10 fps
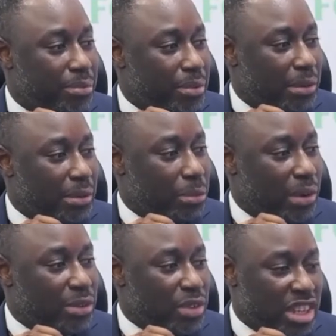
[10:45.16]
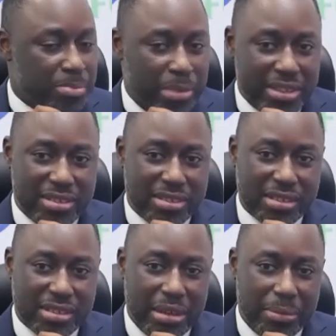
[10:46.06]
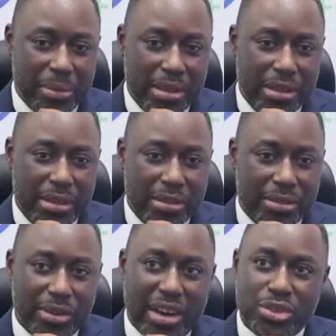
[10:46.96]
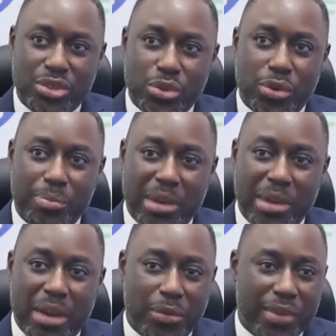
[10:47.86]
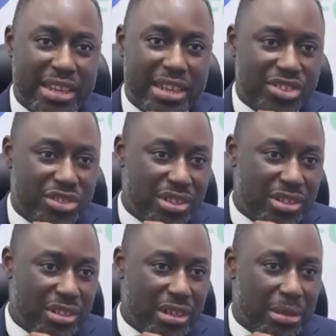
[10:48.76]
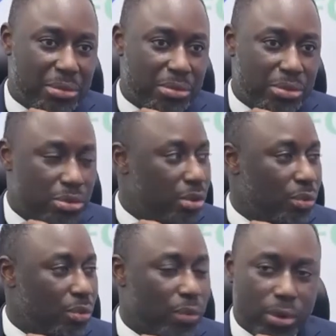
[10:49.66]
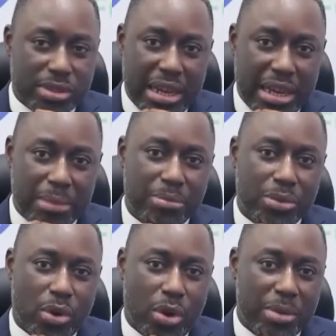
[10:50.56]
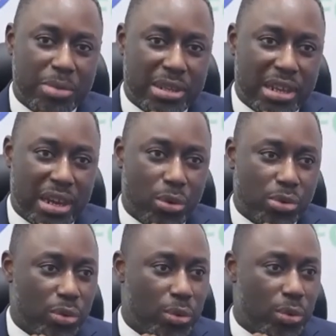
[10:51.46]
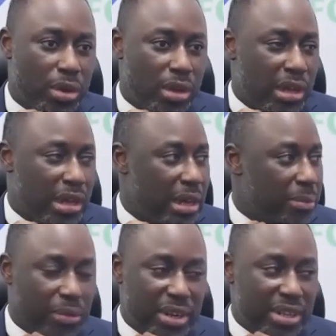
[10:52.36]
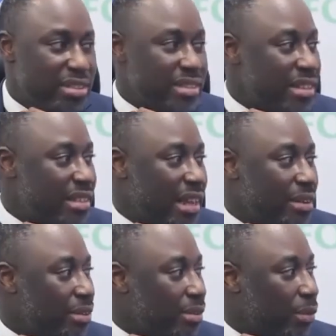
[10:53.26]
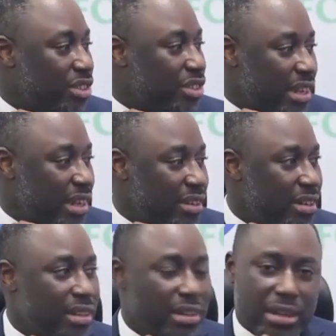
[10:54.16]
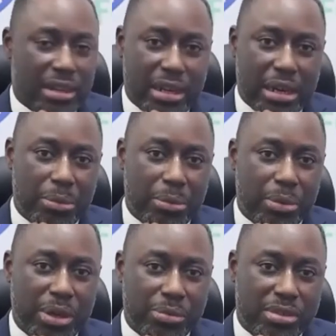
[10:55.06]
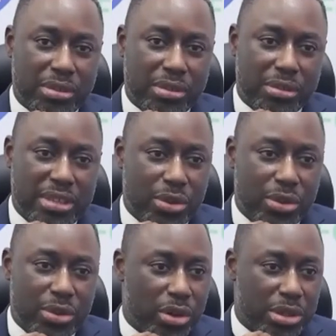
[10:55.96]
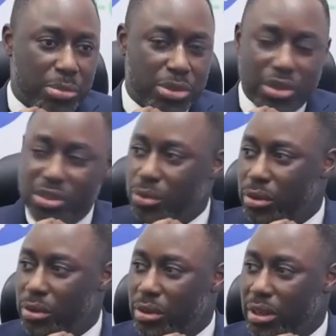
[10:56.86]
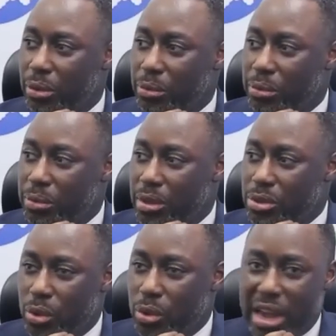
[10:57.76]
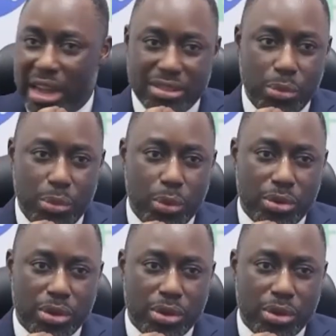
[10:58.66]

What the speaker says: would like to express the gratitude on behalf of NESG, for your time, your commitment, and also the great insights that were shared. We take your contributions, to heart. We would